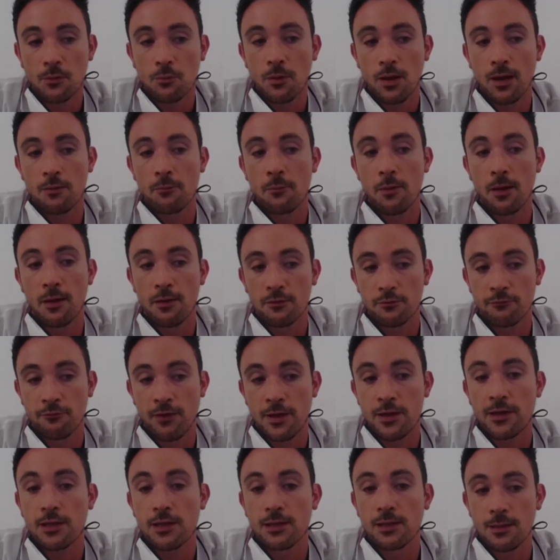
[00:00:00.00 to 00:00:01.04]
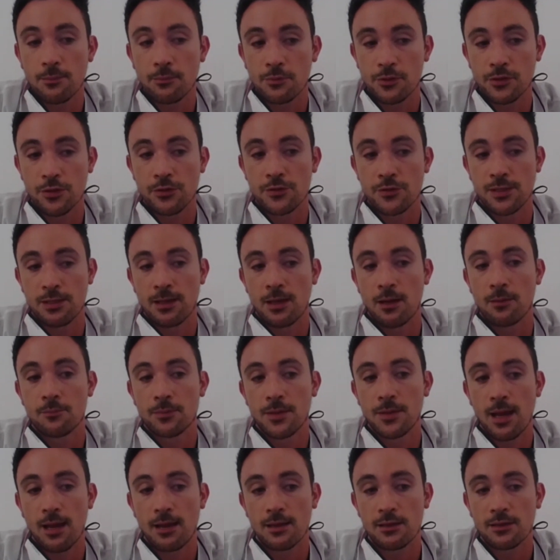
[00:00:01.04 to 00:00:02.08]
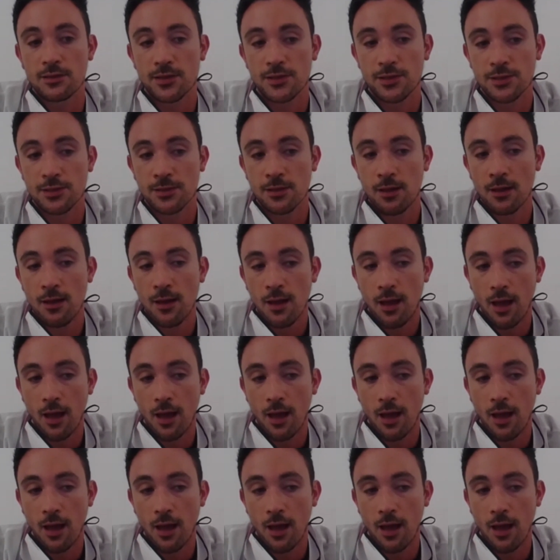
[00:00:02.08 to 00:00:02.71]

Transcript: where we're regularly producing updates.